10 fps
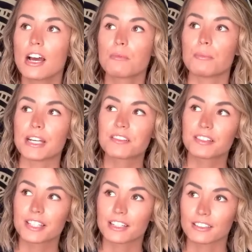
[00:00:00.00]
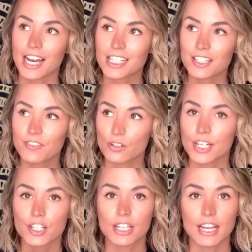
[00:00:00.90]
but basically the Galactic
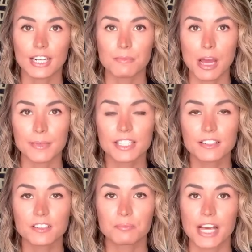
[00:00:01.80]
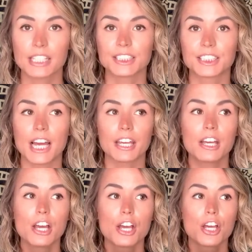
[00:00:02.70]
Federation ended up coming to this planet and saying,
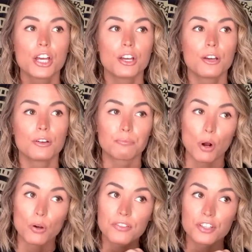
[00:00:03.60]
both the